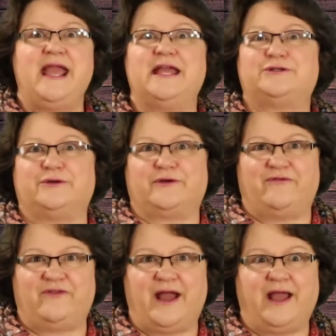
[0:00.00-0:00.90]
It took
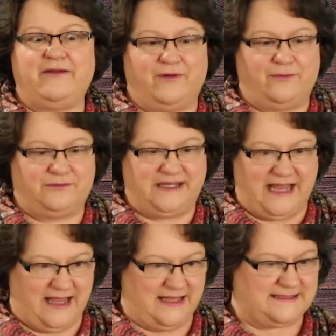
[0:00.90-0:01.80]
5 whole
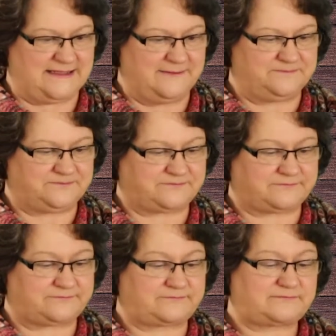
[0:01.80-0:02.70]
days.
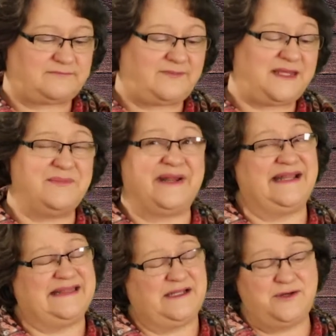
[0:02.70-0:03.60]
But
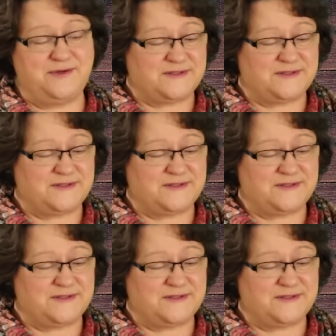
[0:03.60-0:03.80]
at the new